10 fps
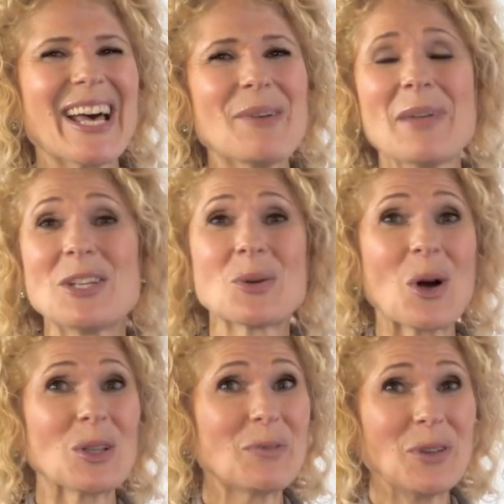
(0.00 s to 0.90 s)
Um, and to
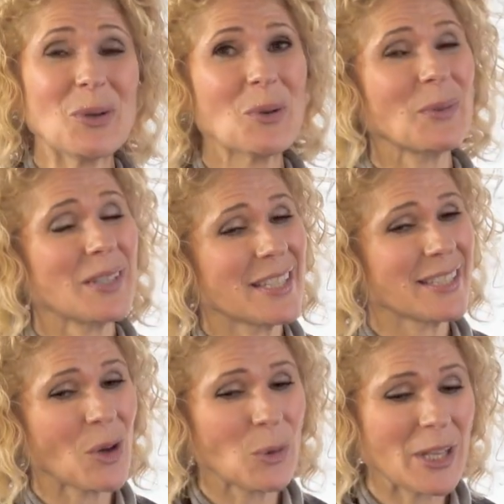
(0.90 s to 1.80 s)
all of you, this
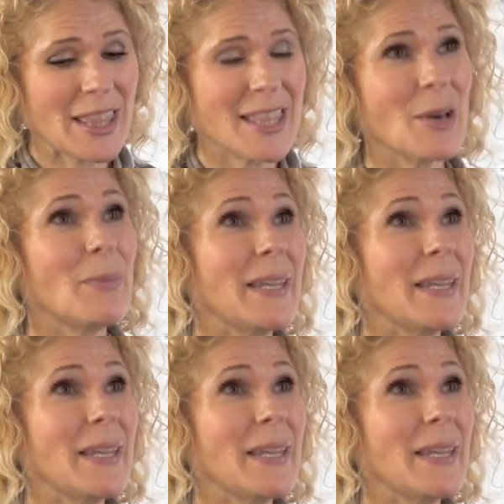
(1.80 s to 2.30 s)
is only the